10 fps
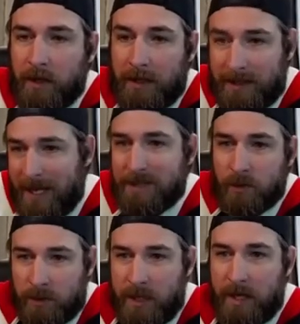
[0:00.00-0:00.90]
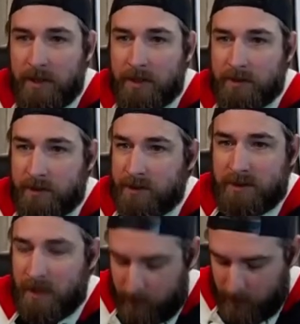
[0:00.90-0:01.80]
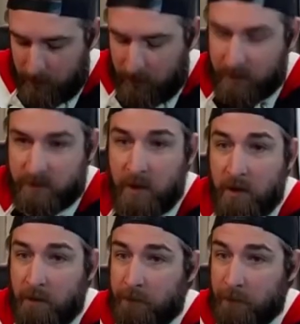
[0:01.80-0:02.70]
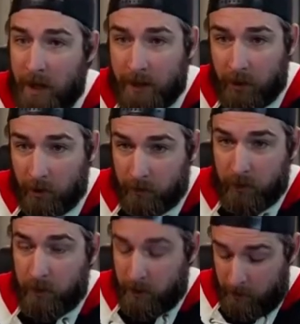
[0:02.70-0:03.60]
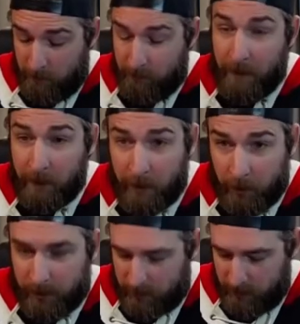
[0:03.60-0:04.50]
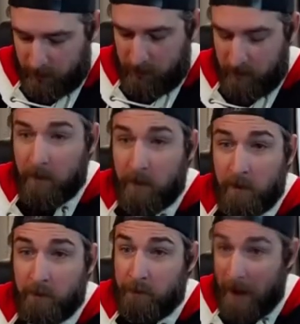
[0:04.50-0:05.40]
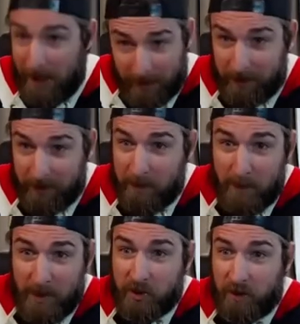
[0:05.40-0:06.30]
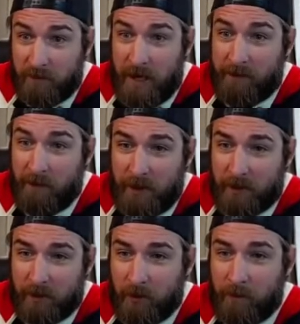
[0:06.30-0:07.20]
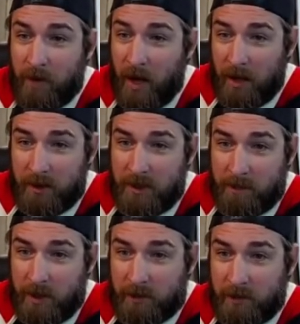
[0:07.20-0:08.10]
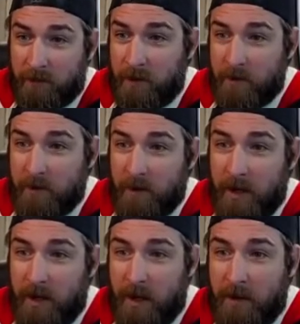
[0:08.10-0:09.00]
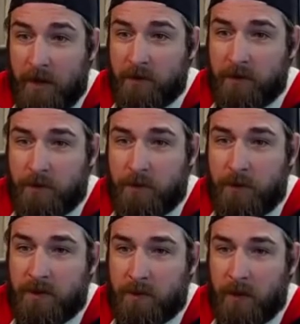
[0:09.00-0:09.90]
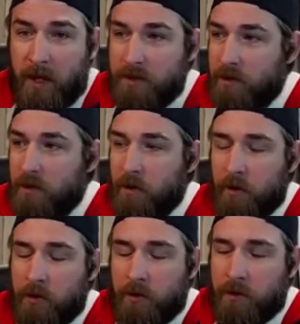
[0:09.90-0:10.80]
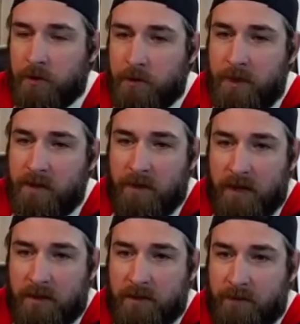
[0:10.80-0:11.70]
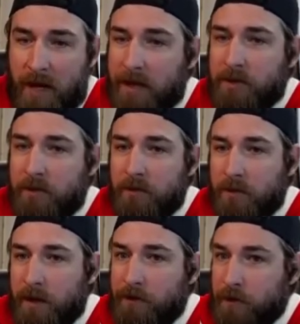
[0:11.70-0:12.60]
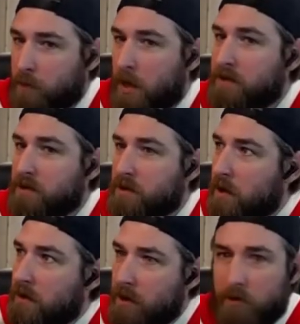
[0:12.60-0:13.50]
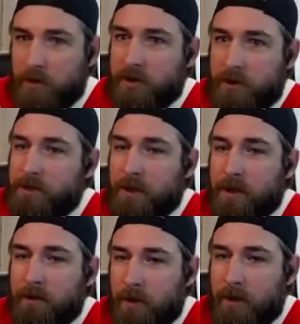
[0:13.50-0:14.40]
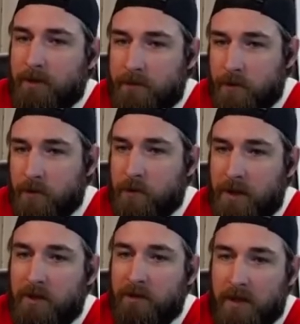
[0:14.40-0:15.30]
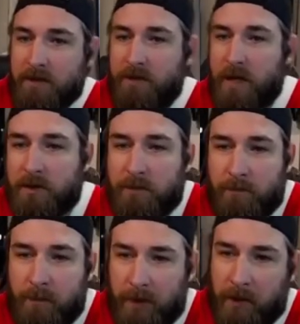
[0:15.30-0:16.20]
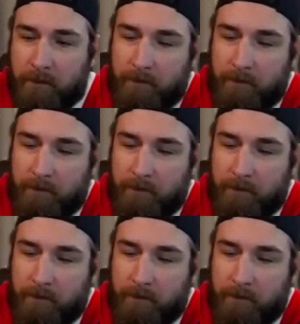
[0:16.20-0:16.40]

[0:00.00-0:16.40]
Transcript: Like that's what that is. It's the same thing. It's flying over very quickly, mm-hmm. violently being shoved out of a vehicle onto the objective, and, and there's your speed and surprise, or your, your speed and violence of action. Like yeah. your surprise is gone. They know a ship's there, right? So speed and violence of action. Right.